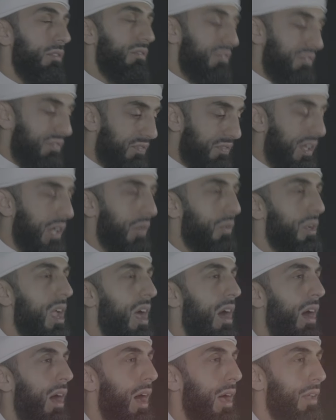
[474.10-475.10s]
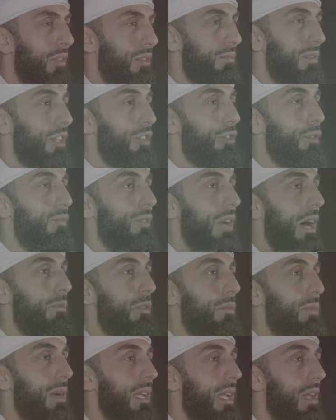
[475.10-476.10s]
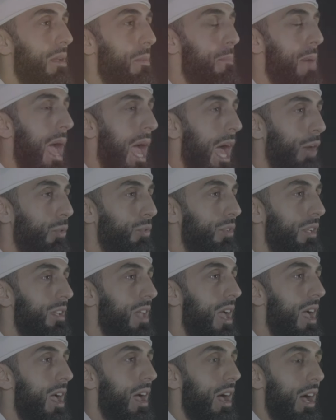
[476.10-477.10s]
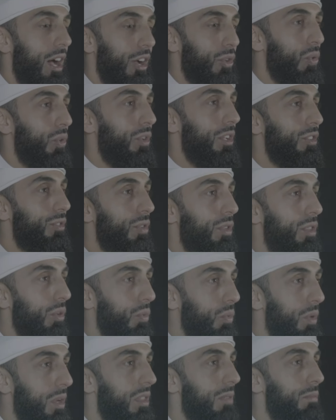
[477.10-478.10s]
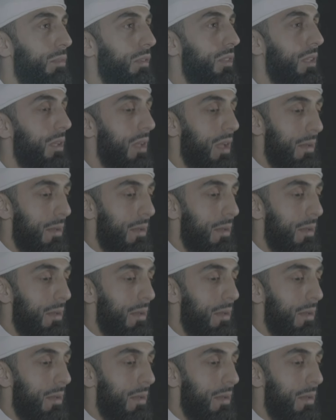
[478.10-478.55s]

very heartbeat of Abu Bakr pounded according to the rhythm of the